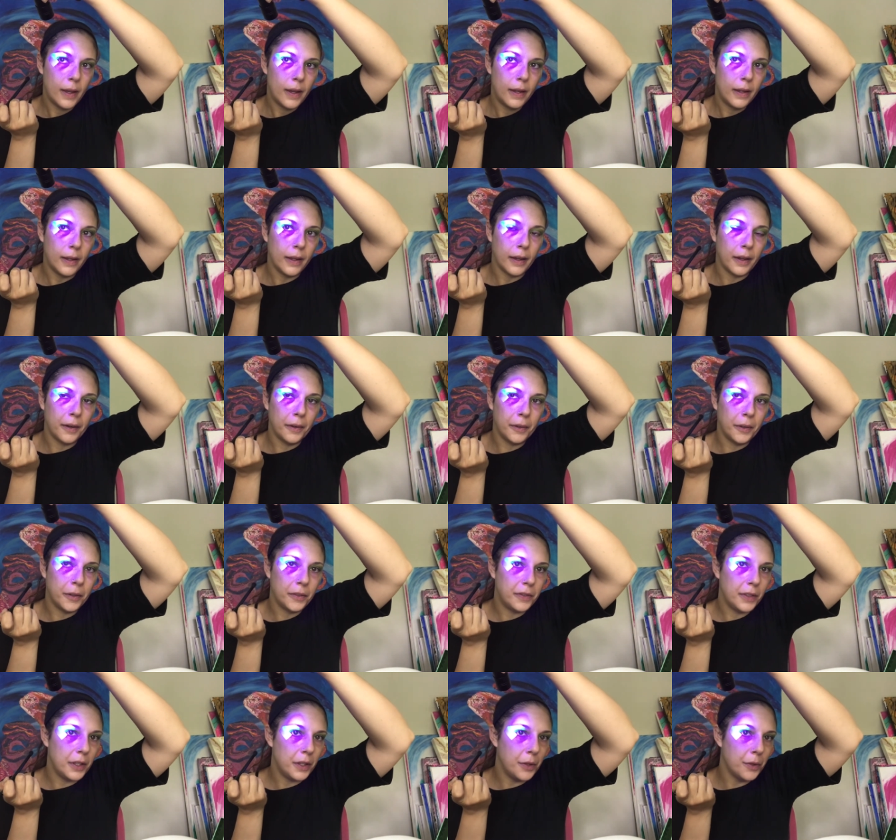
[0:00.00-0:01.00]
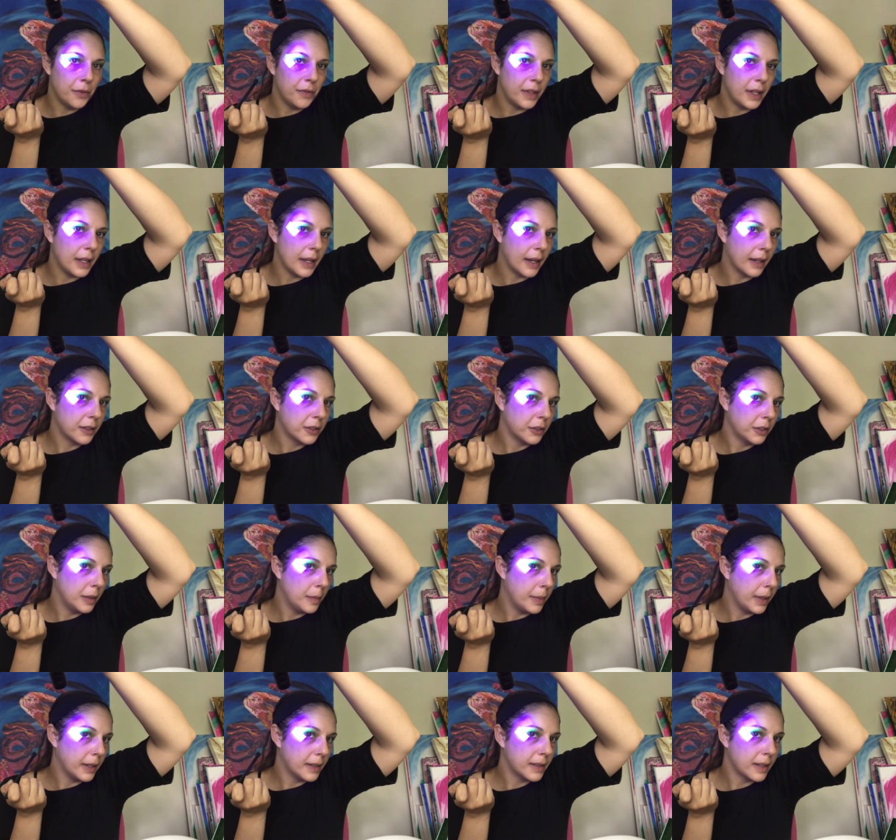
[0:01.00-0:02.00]
Yeah, I don't know if the UV actually
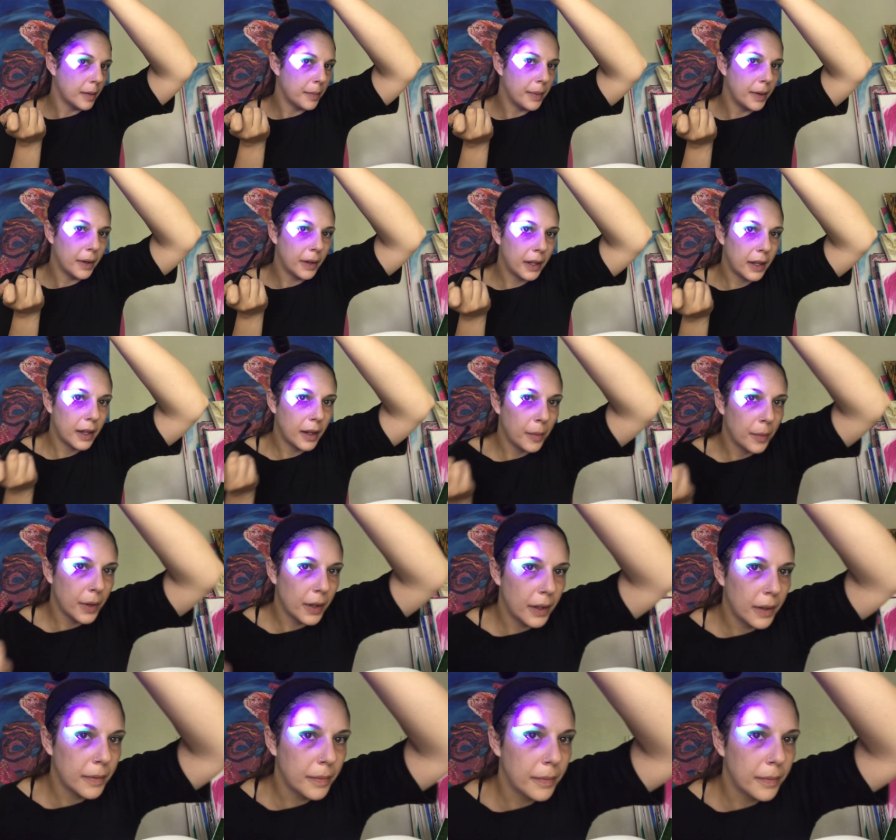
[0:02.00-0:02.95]
picks up on camera.